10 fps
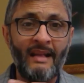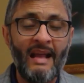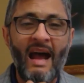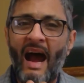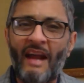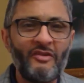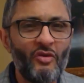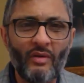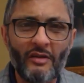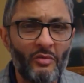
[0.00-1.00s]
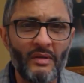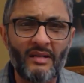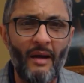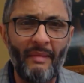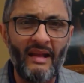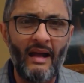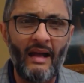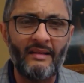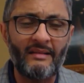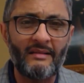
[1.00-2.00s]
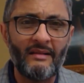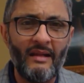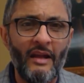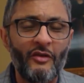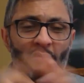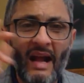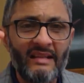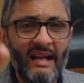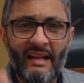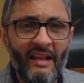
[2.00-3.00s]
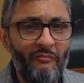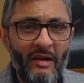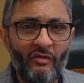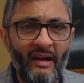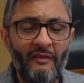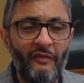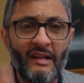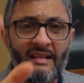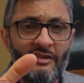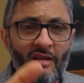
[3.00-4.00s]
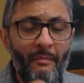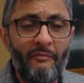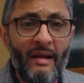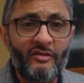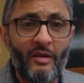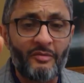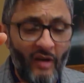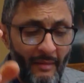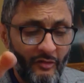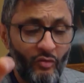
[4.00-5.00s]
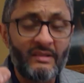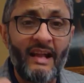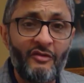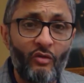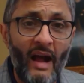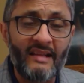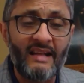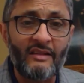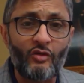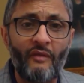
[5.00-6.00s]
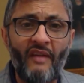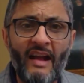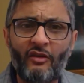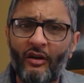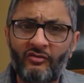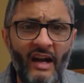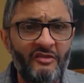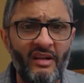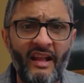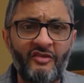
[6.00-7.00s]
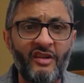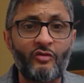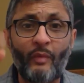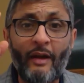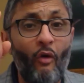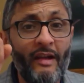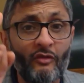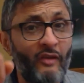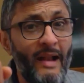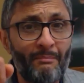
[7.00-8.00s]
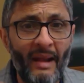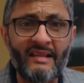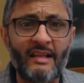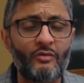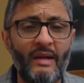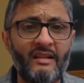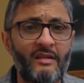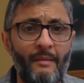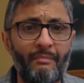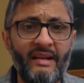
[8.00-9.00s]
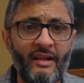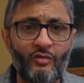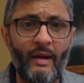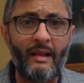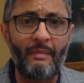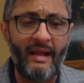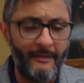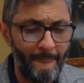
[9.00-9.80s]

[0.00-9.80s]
I knew this was coming, guys. You guys got to give me credit for this. And some of my subscribers who said you guys got SoFi, congratulations. We going great places with this company as well, man.